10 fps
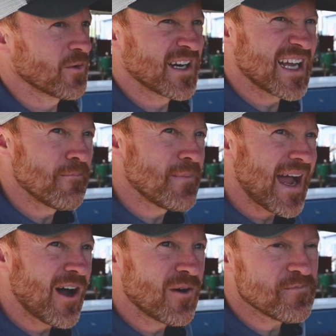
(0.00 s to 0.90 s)
we're getting
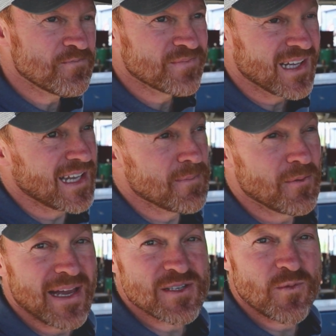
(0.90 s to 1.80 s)
about, a lot of
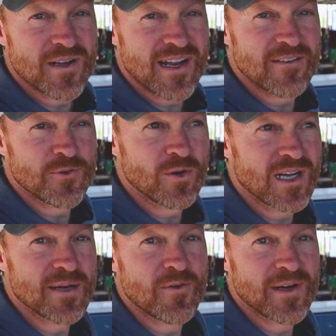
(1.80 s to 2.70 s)
people ask what kind of fuel
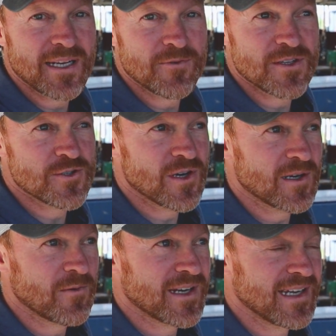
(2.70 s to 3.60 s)
economy we're getting with the
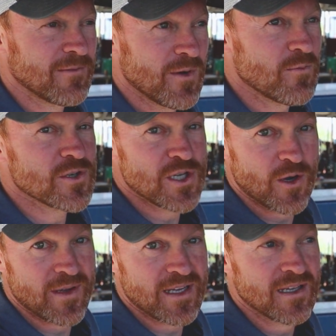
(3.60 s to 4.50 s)
truck. We're getting, when we're
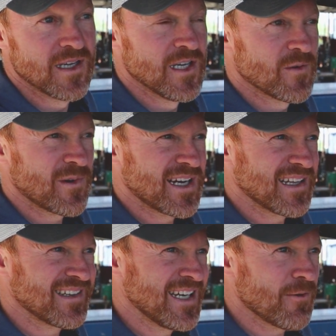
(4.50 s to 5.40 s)
towing, we're
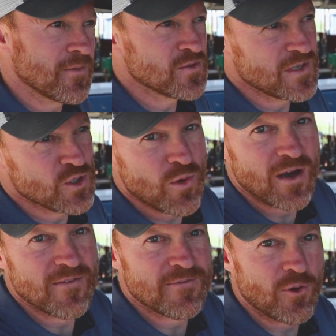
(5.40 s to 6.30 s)
getting anywhere between
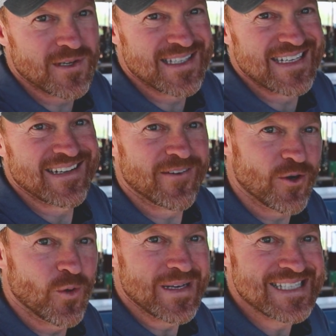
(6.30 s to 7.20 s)
12 and 14. I
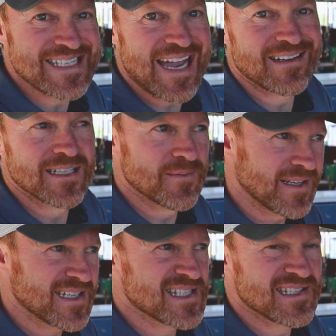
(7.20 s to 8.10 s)
don't know exactly, but
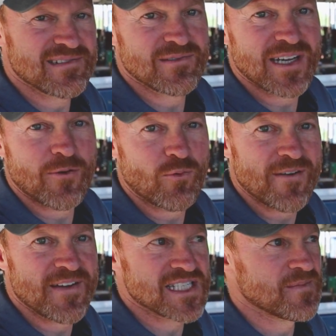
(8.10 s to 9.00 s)
that's kind of a
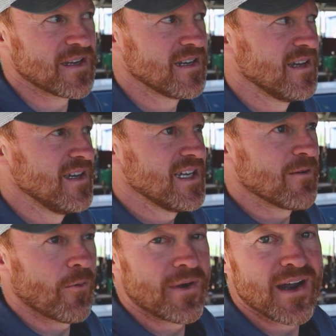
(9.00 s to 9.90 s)
rough estimate.
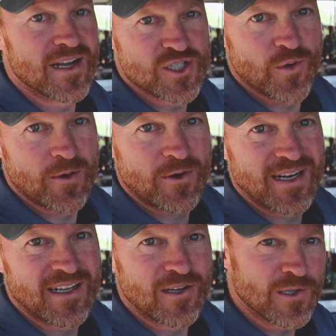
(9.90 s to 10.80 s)
And when we're not towing, we're
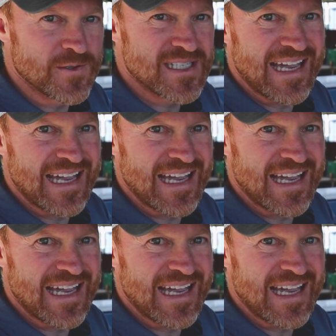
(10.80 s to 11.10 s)
getting close to